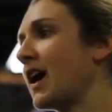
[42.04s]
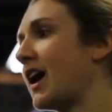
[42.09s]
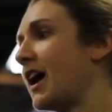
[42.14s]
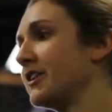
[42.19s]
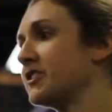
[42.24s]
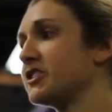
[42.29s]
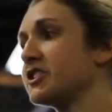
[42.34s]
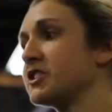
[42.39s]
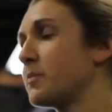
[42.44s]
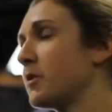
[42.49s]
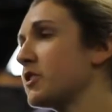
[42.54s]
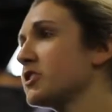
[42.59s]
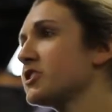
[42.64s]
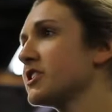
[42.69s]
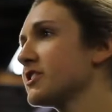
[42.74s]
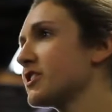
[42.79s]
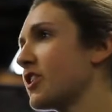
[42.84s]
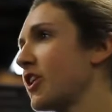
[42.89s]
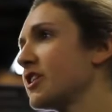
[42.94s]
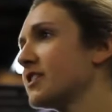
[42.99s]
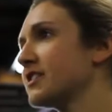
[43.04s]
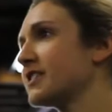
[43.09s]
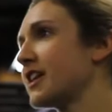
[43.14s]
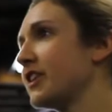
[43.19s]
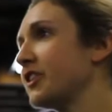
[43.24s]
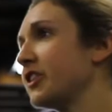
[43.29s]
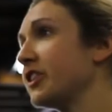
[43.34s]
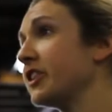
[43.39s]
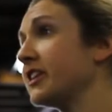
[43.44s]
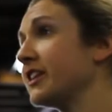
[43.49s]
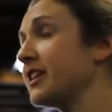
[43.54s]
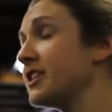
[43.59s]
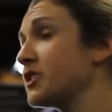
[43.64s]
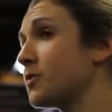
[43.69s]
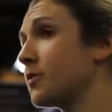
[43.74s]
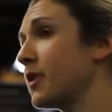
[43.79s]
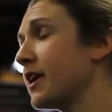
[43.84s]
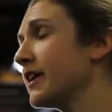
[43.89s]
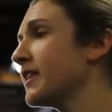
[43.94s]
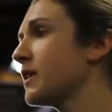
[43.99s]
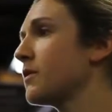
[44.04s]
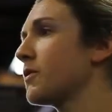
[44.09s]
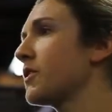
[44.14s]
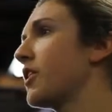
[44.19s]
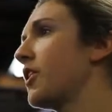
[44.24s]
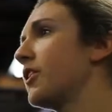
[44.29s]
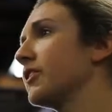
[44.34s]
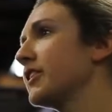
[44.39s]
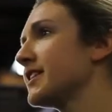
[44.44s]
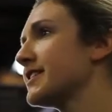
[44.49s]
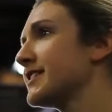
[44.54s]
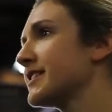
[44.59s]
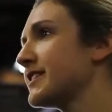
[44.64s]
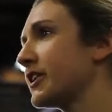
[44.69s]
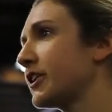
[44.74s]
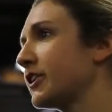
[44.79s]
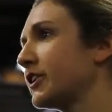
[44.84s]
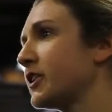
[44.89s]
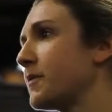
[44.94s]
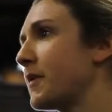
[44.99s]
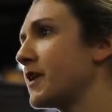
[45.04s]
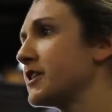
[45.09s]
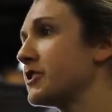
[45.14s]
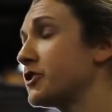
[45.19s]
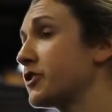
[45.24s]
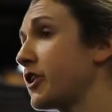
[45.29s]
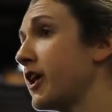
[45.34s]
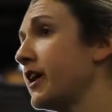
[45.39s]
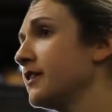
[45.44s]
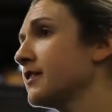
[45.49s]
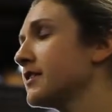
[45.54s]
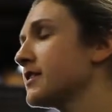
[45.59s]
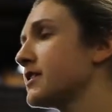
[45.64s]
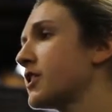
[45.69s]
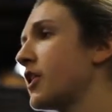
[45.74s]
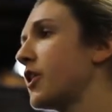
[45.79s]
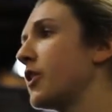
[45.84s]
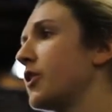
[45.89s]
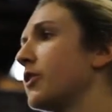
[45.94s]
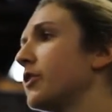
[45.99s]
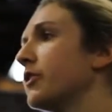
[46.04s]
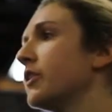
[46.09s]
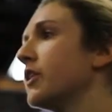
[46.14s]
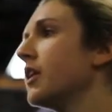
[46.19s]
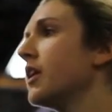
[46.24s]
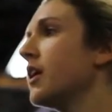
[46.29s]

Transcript: I just pushed as hard as I could in each one. They weren't all necessarily my strengths, so